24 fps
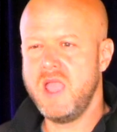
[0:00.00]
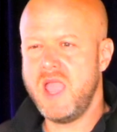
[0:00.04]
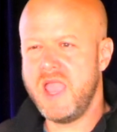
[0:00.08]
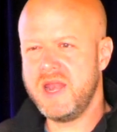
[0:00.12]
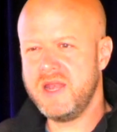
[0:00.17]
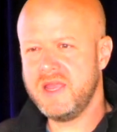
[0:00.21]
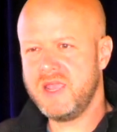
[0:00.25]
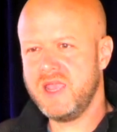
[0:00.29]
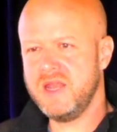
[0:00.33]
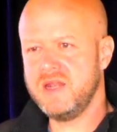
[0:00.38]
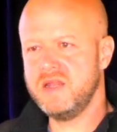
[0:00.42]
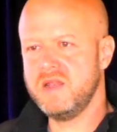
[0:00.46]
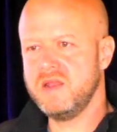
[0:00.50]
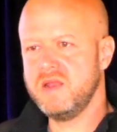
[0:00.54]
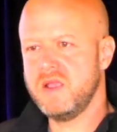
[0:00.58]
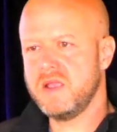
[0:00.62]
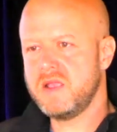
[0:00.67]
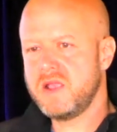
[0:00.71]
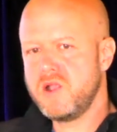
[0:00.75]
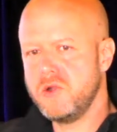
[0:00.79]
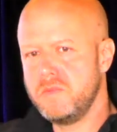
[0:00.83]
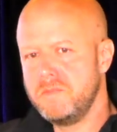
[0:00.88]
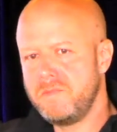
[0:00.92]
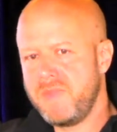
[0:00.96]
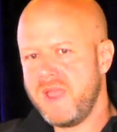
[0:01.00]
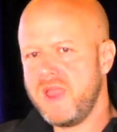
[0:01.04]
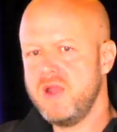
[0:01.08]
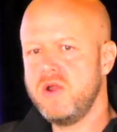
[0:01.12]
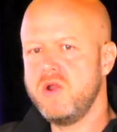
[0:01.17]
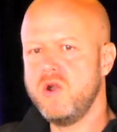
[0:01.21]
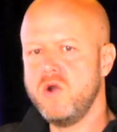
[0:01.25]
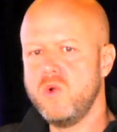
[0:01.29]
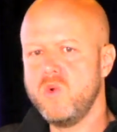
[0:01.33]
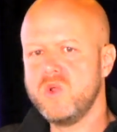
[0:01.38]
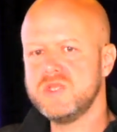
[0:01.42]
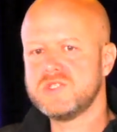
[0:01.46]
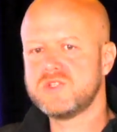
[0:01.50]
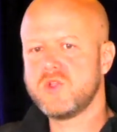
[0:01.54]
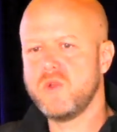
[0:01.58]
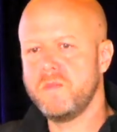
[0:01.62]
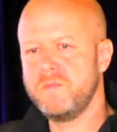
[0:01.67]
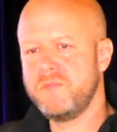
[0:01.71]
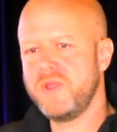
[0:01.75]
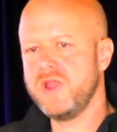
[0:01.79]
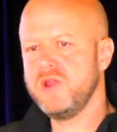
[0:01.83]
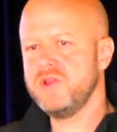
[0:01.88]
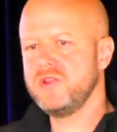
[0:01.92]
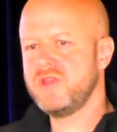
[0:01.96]
And again, always
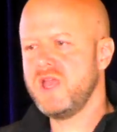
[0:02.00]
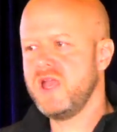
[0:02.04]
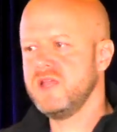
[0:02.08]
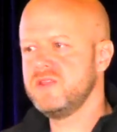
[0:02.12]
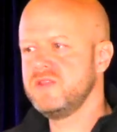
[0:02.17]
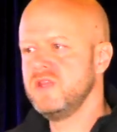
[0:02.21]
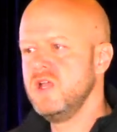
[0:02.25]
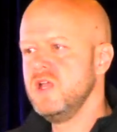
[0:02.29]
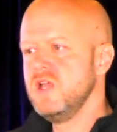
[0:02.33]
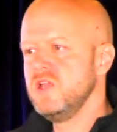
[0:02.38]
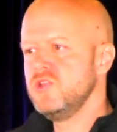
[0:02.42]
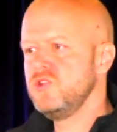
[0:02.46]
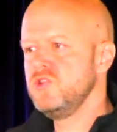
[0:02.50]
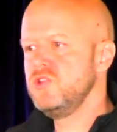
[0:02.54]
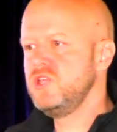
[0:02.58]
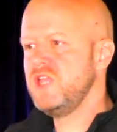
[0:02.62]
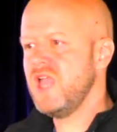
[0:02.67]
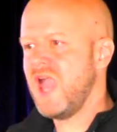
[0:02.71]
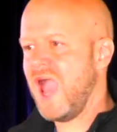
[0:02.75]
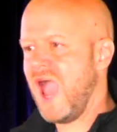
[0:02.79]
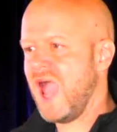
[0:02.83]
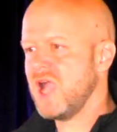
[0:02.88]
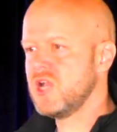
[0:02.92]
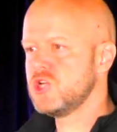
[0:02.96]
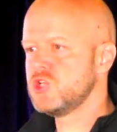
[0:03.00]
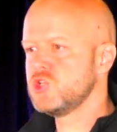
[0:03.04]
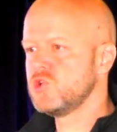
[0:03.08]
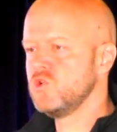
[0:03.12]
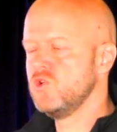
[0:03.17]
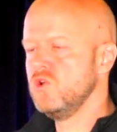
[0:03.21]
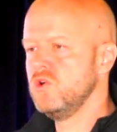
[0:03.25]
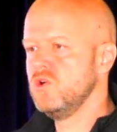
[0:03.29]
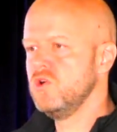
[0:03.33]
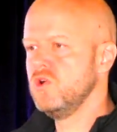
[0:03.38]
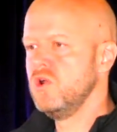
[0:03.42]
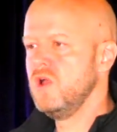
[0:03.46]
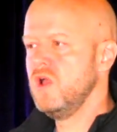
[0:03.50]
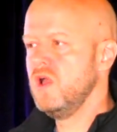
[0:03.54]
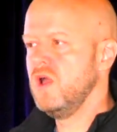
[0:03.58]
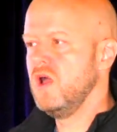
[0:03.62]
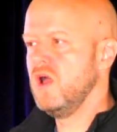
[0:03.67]
compare that to the actual,